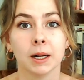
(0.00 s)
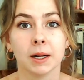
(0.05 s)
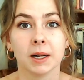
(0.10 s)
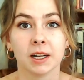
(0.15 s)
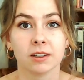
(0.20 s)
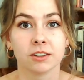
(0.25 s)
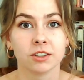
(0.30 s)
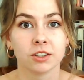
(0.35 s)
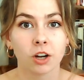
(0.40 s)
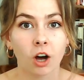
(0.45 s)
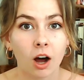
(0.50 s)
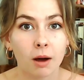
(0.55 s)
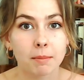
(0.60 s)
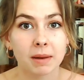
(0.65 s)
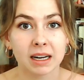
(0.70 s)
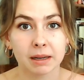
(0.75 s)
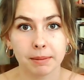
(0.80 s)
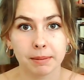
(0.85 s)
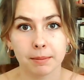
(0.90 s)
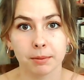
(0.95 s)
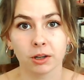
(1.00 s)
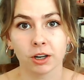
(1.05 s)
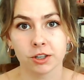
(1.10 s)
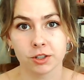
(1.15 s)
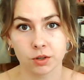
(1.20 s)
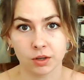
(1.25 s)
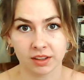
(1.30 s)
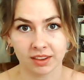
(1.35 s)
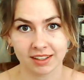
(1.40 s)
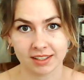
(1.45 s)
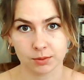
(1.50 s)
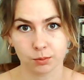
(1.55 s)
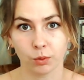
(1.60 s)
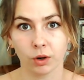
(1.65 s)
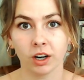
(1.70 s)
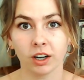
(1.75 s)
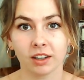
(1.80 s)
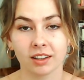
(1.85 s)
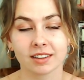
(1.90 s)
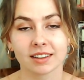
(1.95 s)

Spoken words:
Not many people are doing this work.